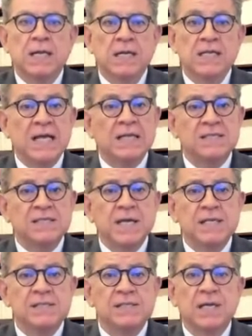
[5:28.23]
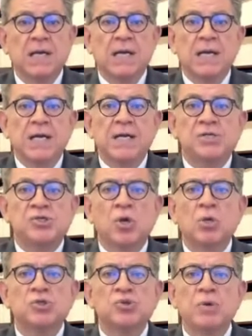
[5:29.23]
In that sense, it is
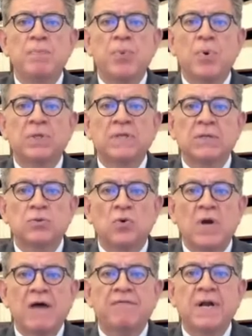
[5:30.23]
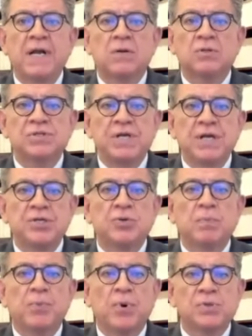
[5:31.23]
also important to have a
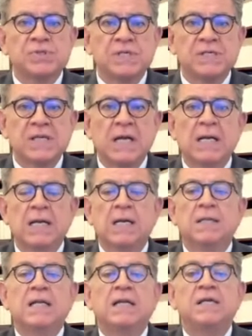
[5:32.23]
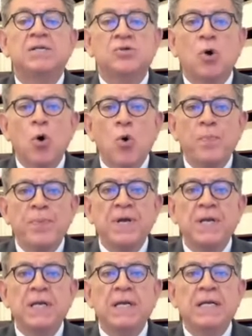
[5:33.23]
negotiation process that is
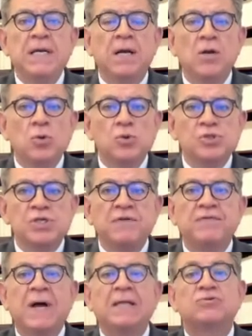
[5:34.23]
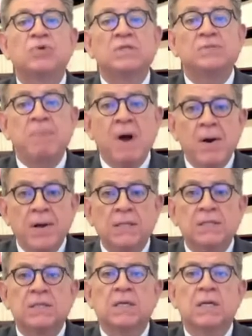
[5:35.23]
open, inclusive, and
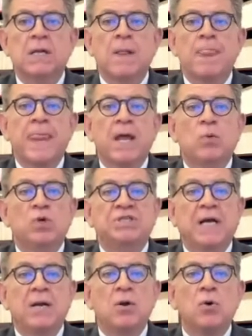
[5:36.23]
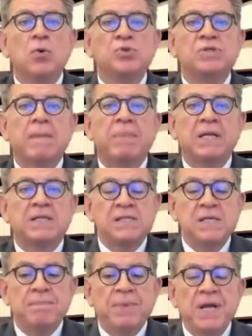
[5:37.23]
transparent, which allows the
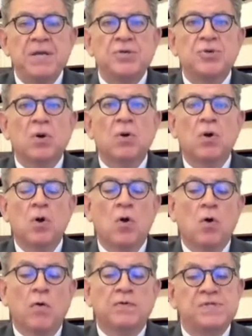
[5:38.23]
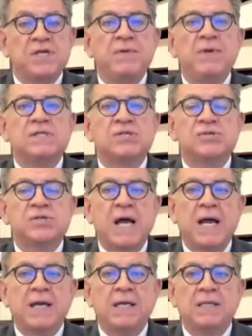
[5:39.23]
participation of civil
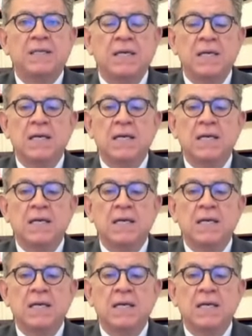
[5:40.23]
society,